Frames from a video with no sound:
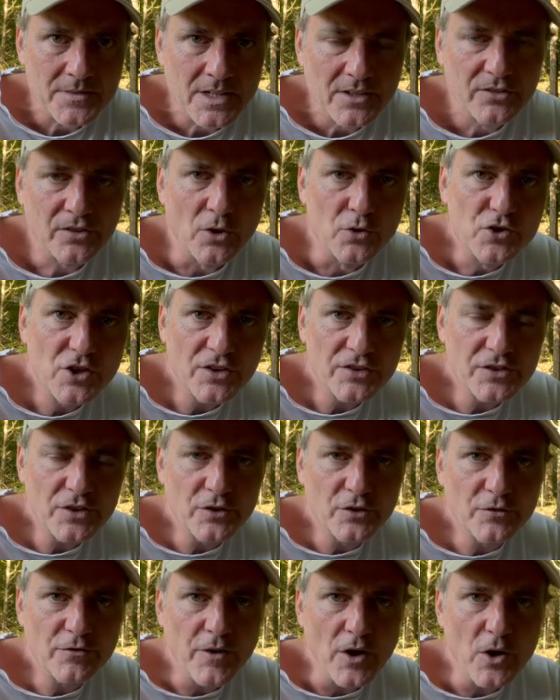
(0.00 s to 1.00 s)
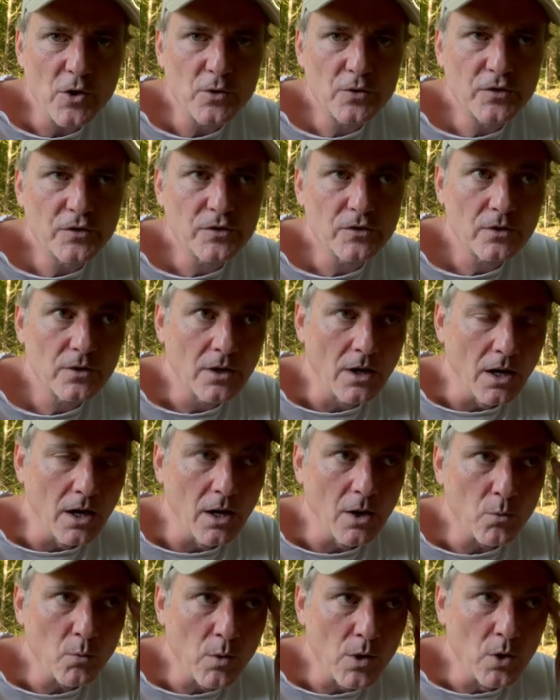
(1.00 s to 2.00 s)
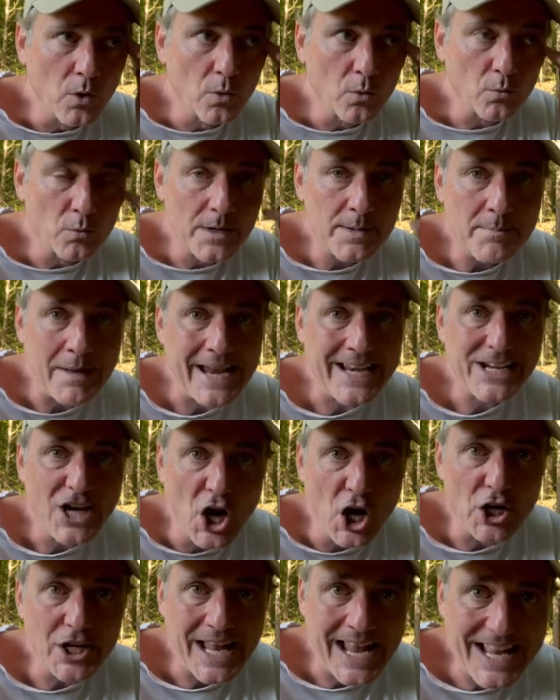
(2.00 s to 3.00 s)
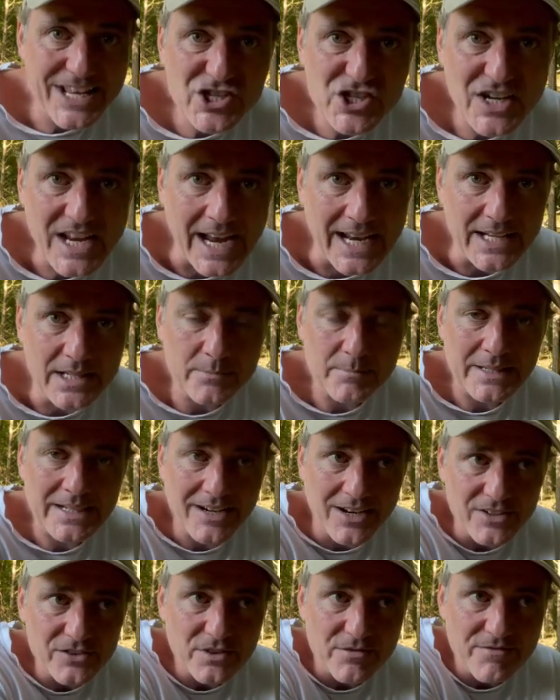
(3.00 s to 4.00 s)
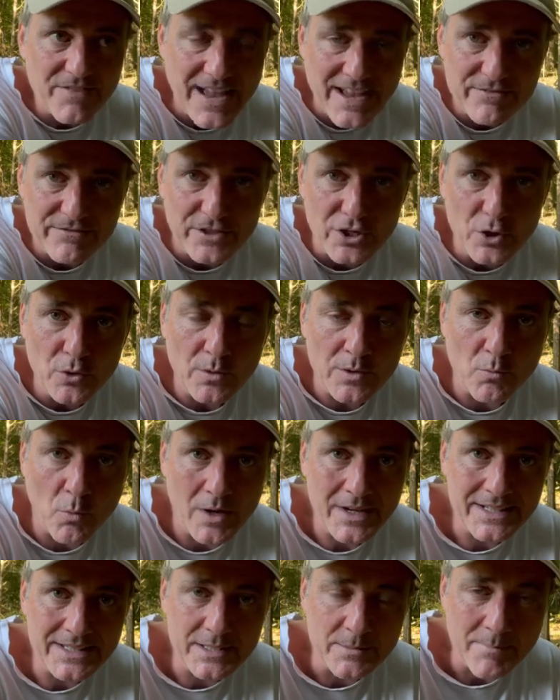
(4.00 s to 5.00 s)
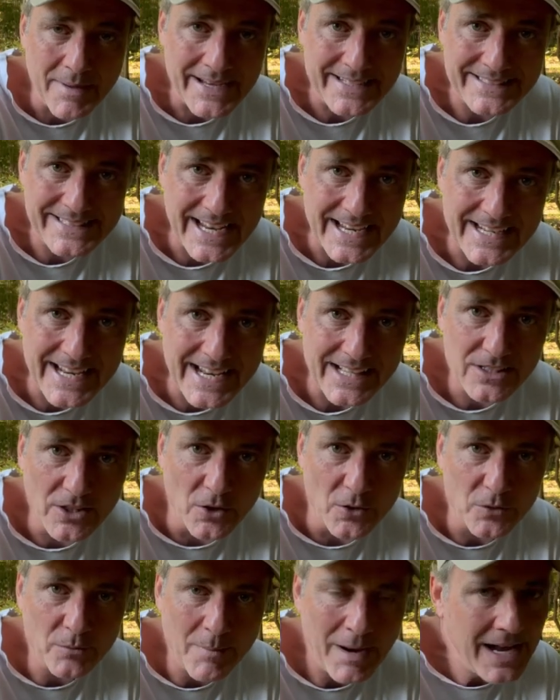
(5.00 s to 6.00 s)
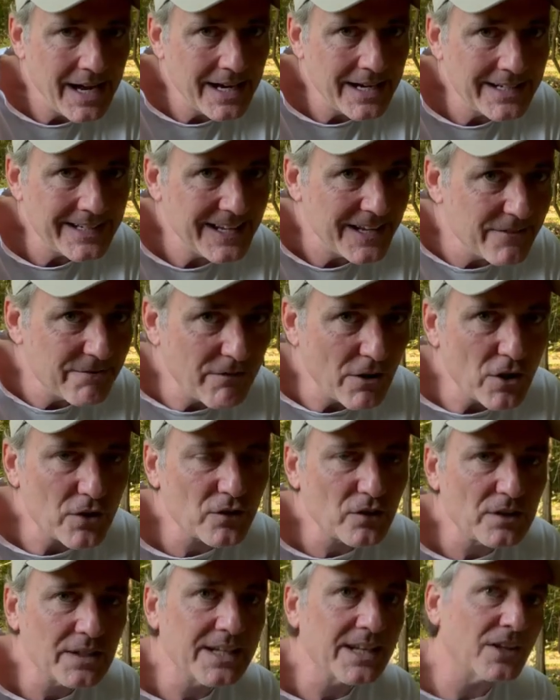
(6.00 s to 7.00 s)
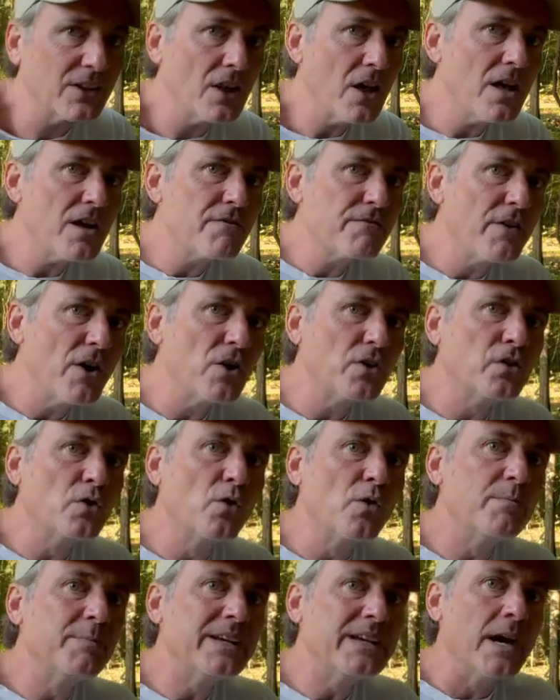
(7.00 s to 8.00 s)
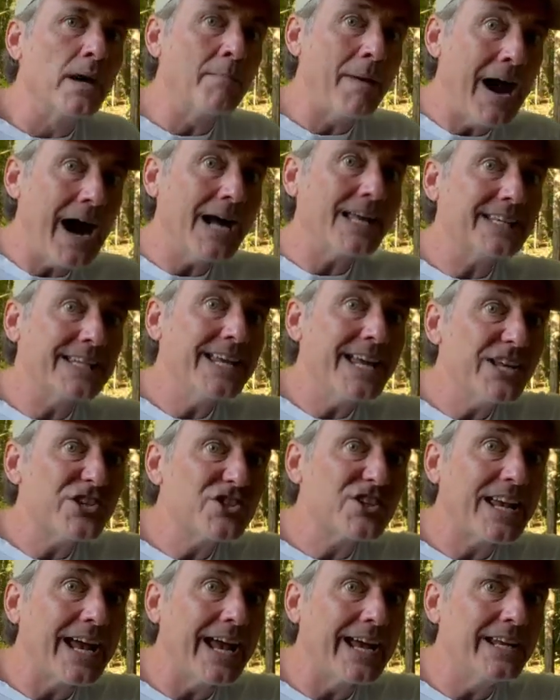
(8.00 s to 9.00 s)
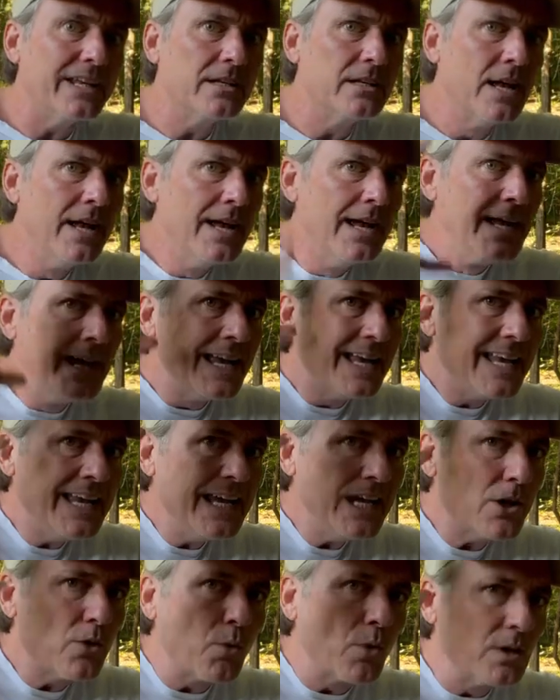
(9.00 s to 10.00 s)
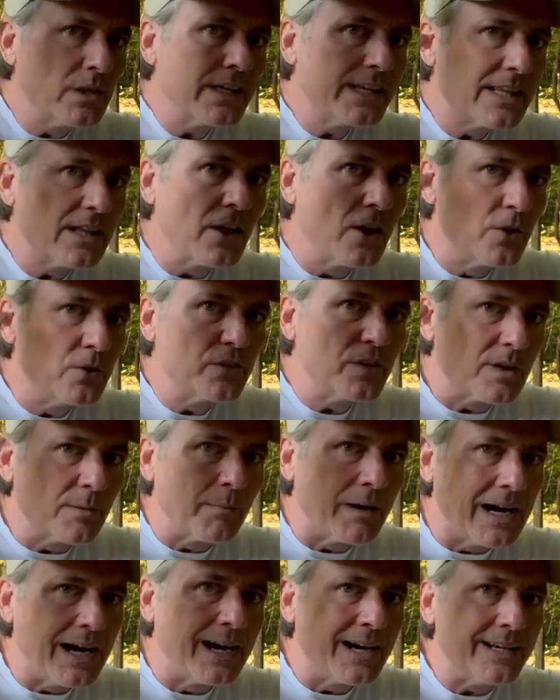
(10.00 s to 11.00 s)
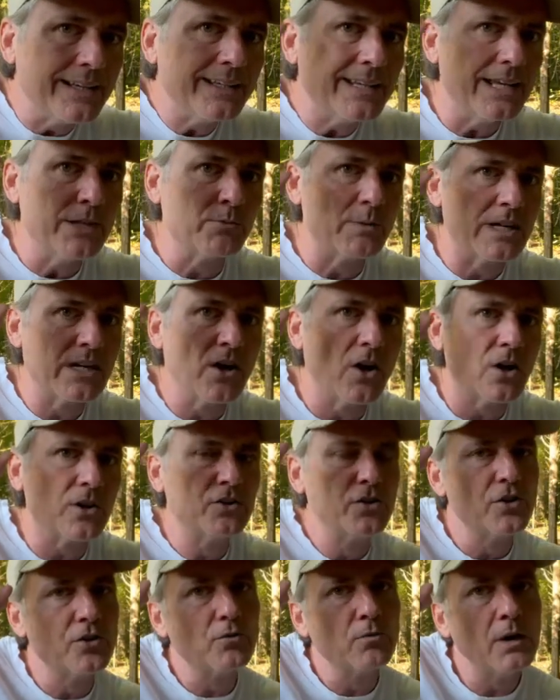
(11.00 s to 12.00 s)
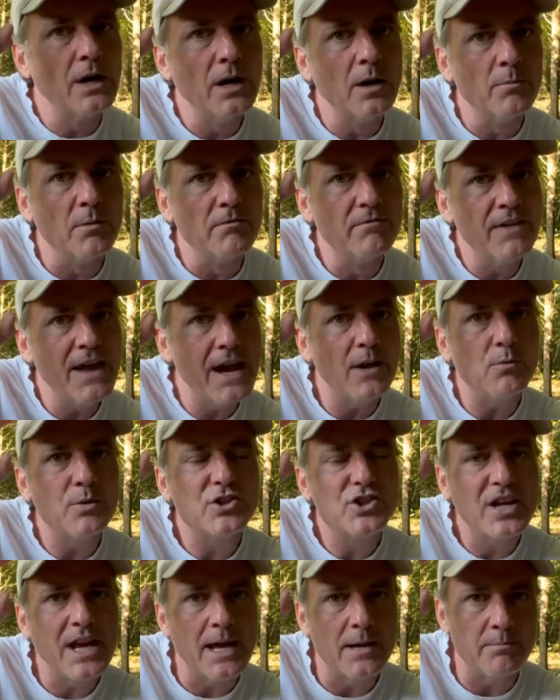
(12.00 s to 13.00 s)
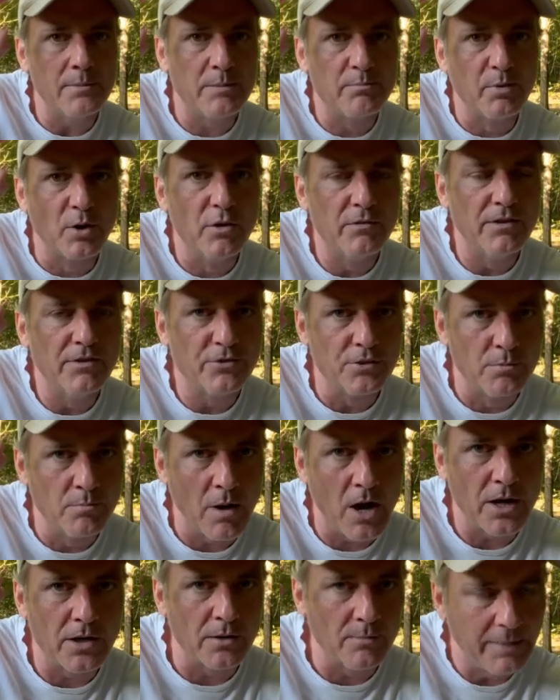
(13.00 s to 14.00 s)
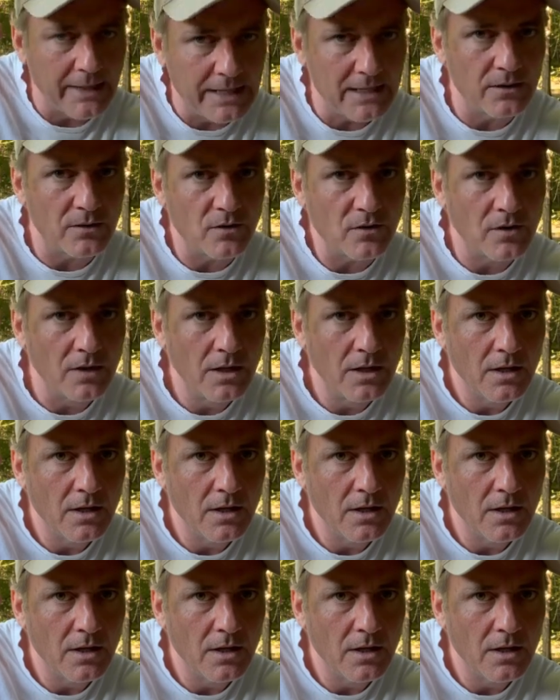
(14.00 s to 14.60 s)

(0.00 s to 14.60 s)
So just as folks uh, will remain uneducated because of that view and wanting to maintain that closed mind, inversely, a lot of folks who have become highly educated equally close their mind in regard to the realm of that which can't be proven through modern means.